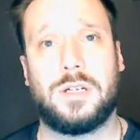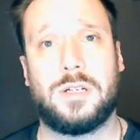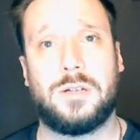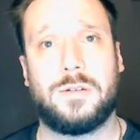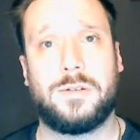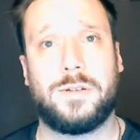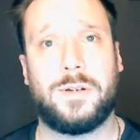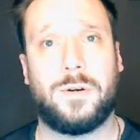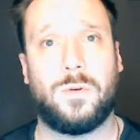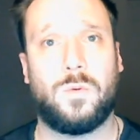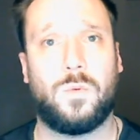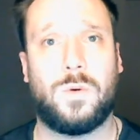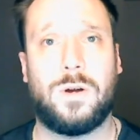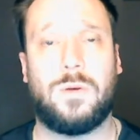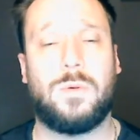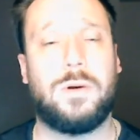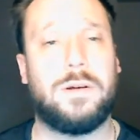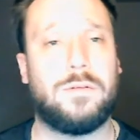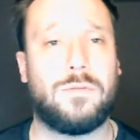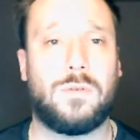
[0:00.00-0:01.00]
you know, what
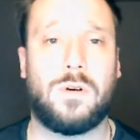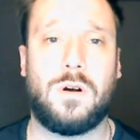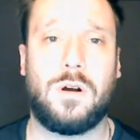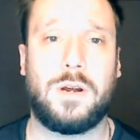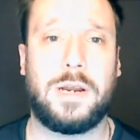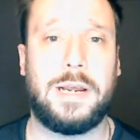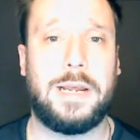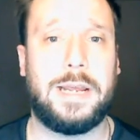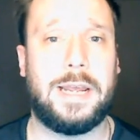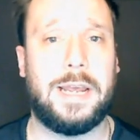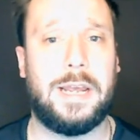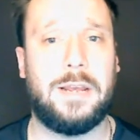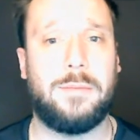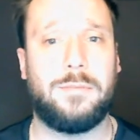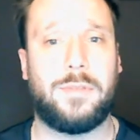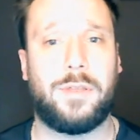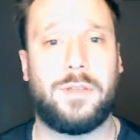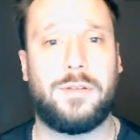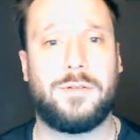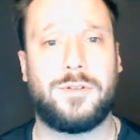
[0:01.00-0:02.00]
went wrong in
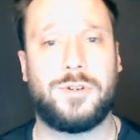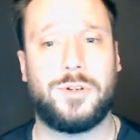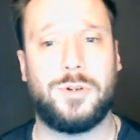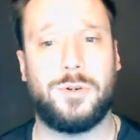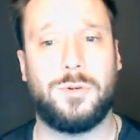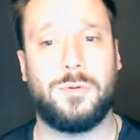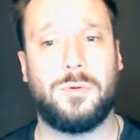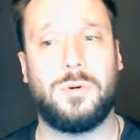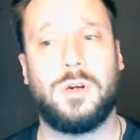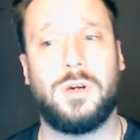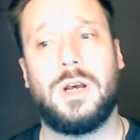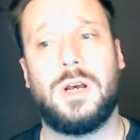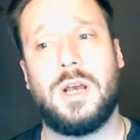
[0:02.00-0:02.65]
game two.